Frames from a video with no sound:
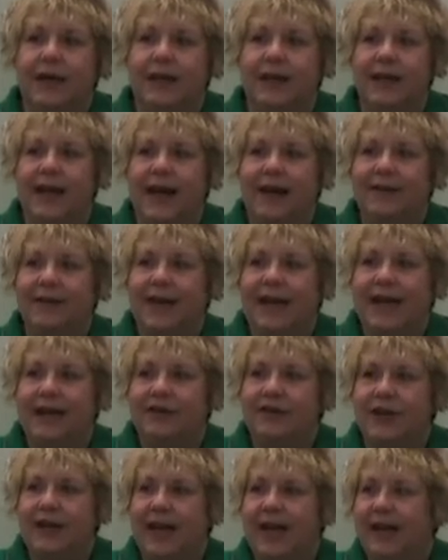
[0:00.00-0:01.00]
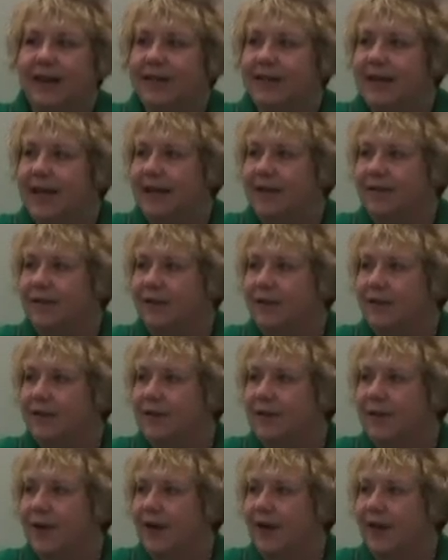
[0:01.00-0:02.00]
The Navigation Act stated, first
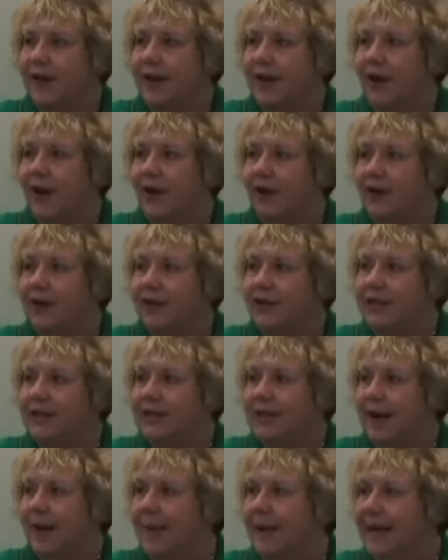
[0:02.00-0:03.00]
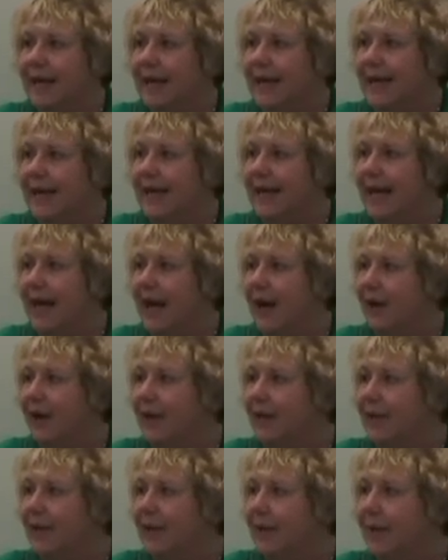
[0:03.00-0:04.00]
of all, that all goods coming in and out
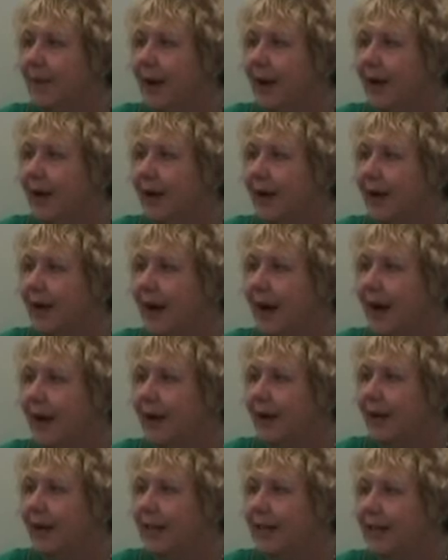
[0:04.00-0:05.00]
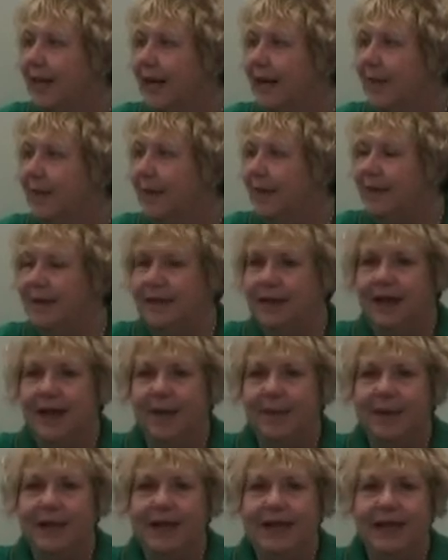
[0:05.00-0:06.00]
of the American colonies had to be
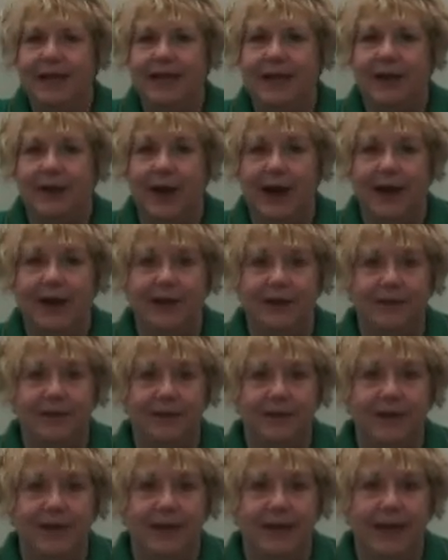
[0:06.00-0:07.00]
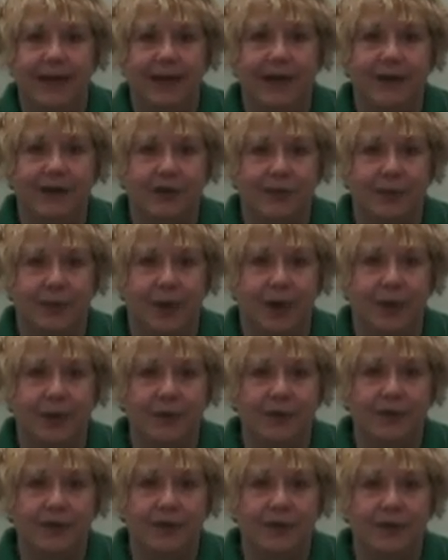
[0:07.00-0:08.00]
coming in or out of English
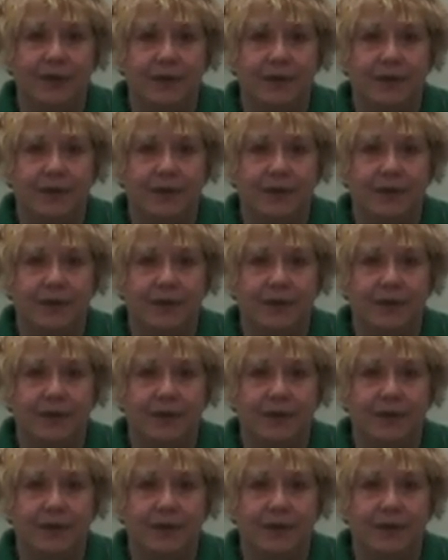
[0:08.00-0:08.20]
boats.